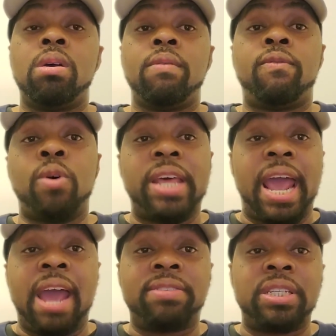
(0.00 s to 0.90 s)
for the
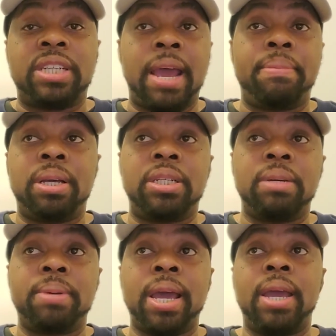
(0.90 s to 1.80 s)
AFC
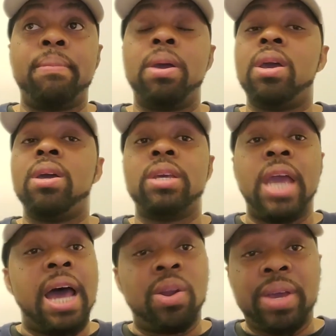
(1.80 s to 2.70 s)
Championship game,
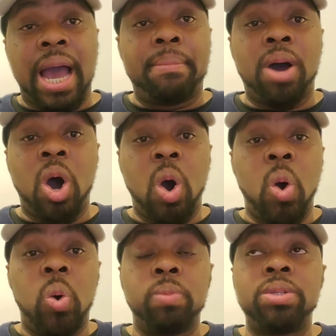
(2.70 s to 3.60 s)
yeah, I know you got
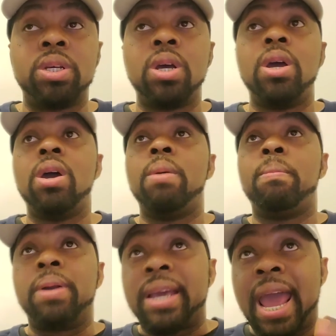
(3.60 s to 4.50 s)
Mahomes,
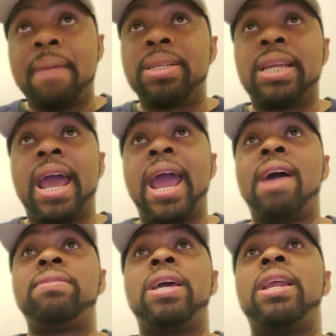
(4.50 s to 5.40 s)
but the game is in,
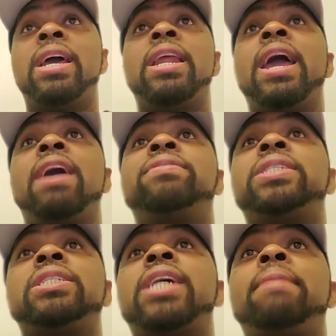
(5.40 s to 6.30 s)

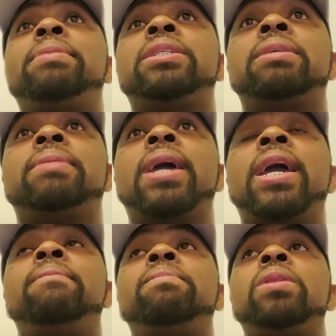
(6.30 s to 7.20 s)
AFC Championship
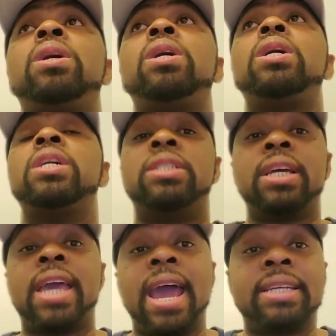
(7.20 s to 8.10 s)
game is in
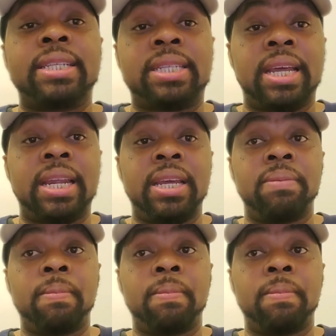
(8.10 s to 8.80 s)
Kansas City.